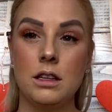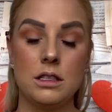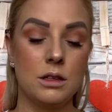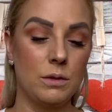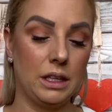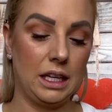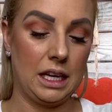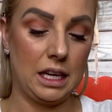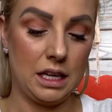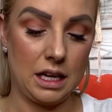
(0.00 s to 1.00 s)
to really
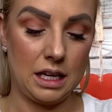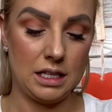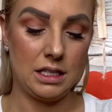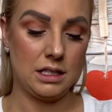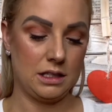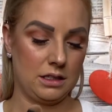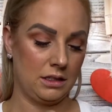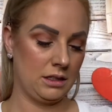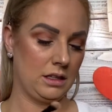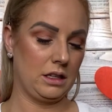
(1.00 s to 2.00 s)
get a nice
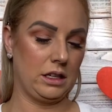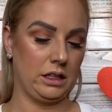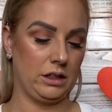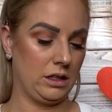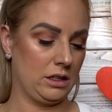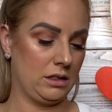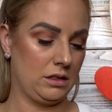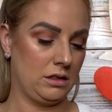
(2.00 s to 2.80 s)
color on.